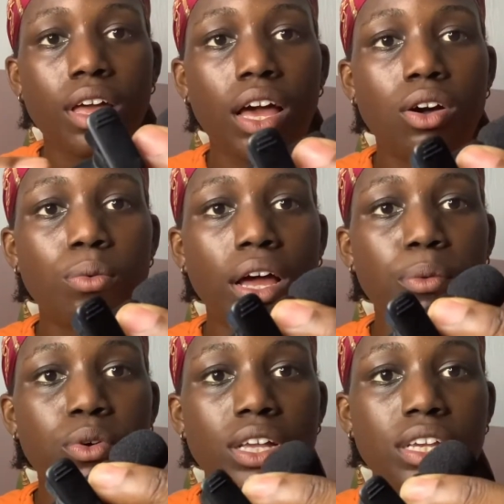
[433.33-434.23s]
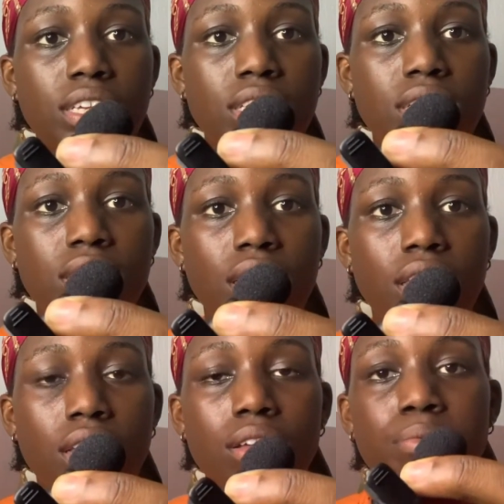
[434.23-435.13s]
I hope you guys can see this
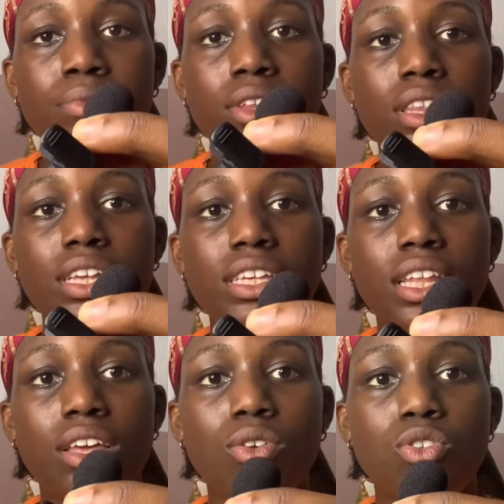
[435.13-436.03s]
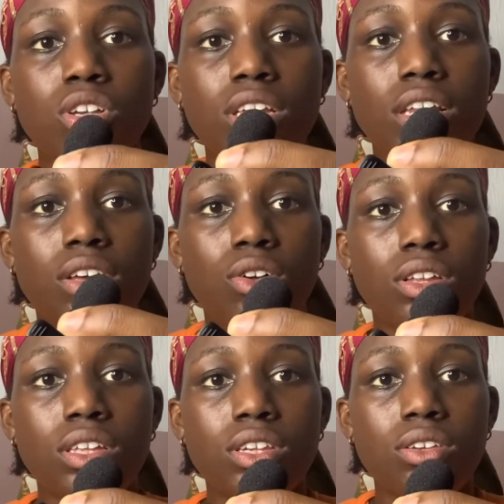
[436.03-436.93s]
thing here. This thing, you just click
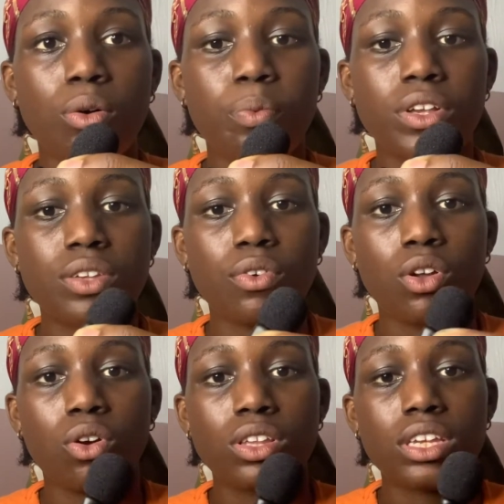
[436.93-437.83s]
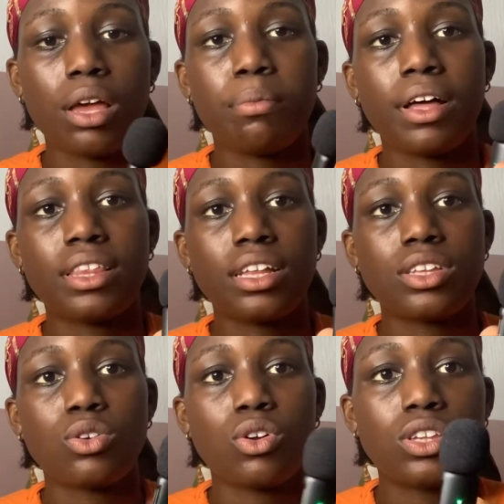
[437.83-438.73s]
on it or press it for a long time, and then
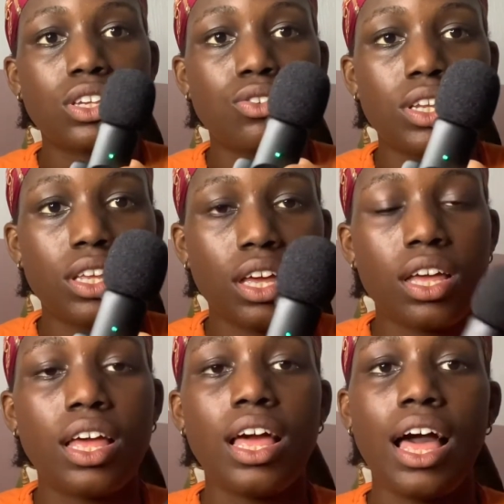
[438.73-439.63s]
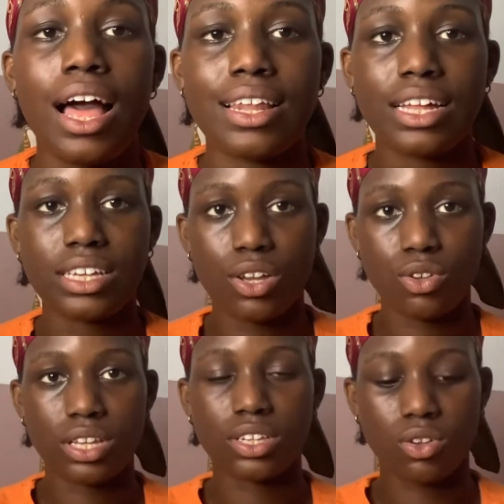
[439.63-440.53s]
it turns green here, and that's how you
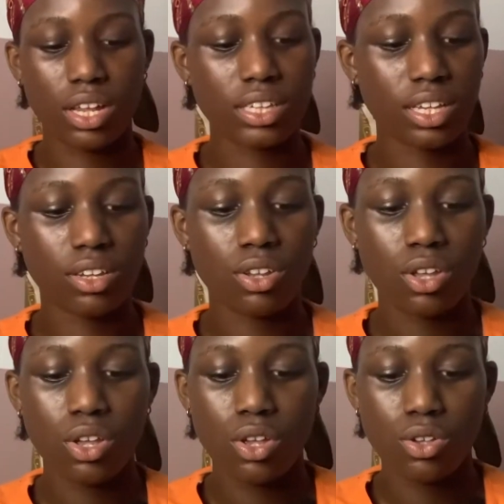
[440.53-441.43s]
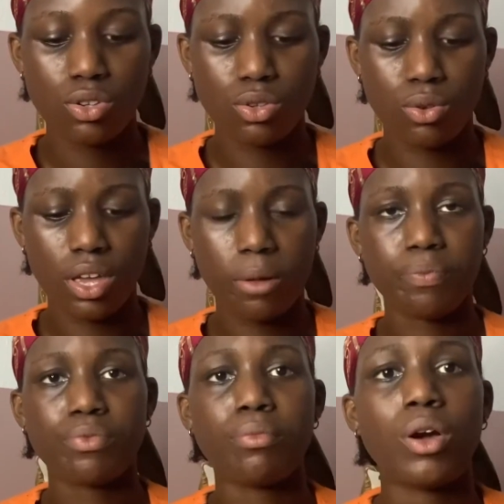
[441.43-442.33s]
know it has connected. So yeah,
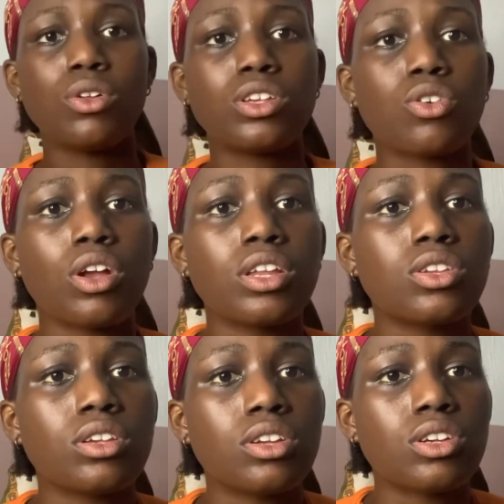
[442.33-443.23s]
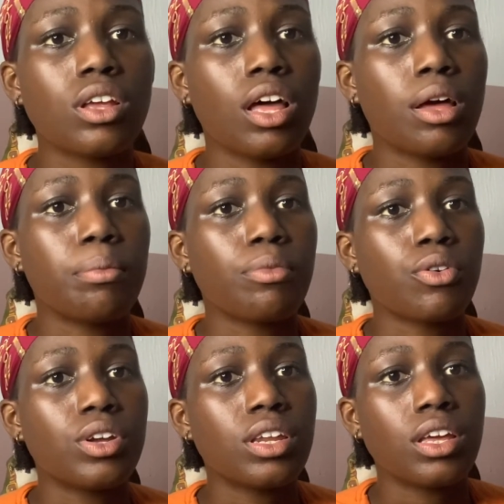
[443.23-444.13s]
my own is currently
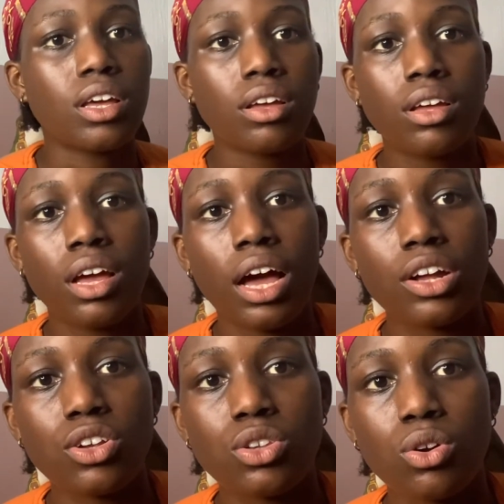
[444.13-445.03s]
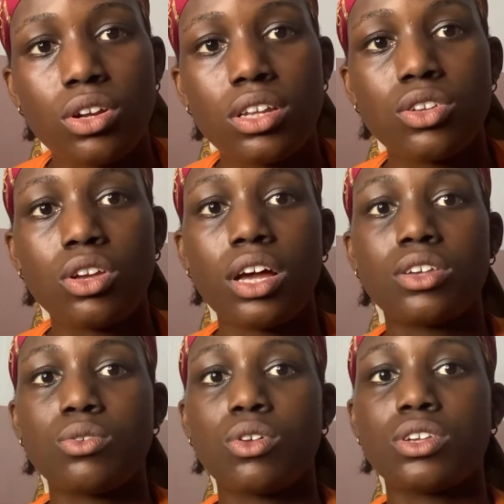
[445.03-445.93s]
green here. I just turned it so you
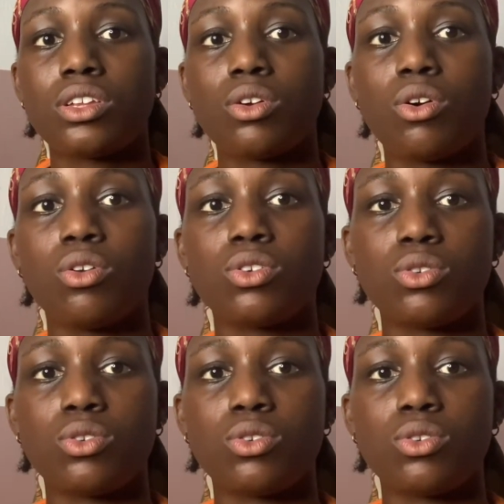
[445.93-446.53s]
guys cannot see the color.